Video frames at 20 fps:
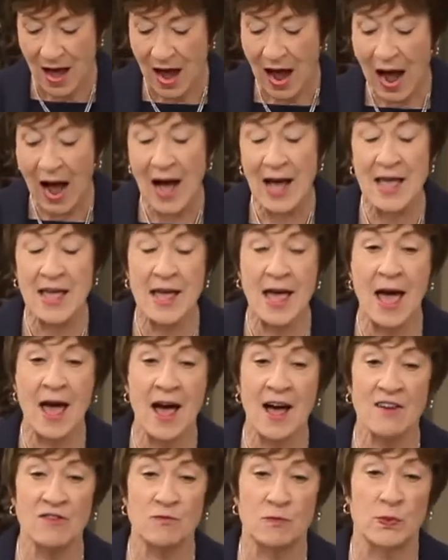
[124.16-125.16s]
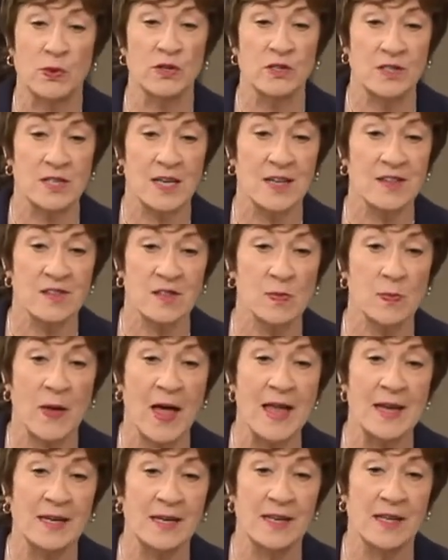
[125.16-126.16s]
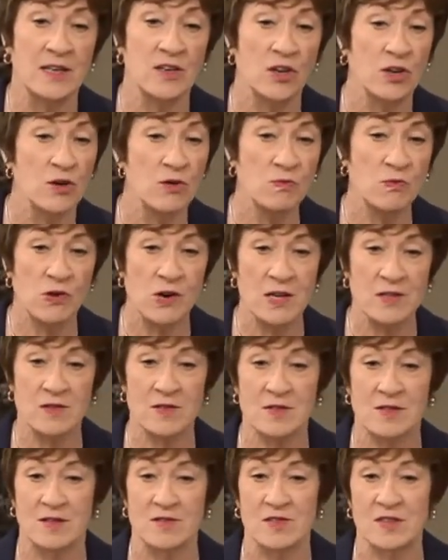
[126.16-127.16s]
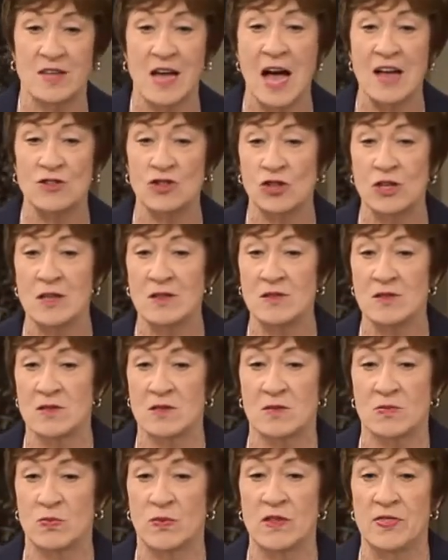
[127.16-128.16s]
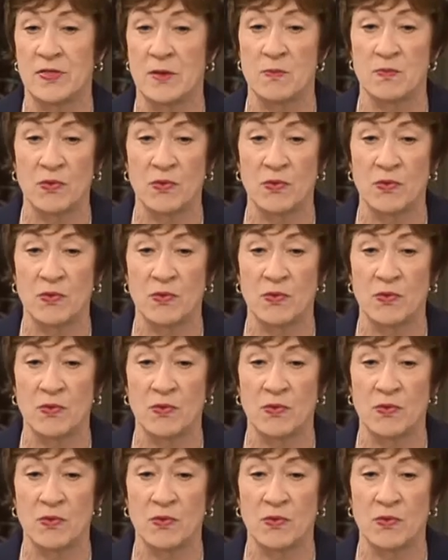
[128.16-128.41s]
I have participated in numerous discussions with the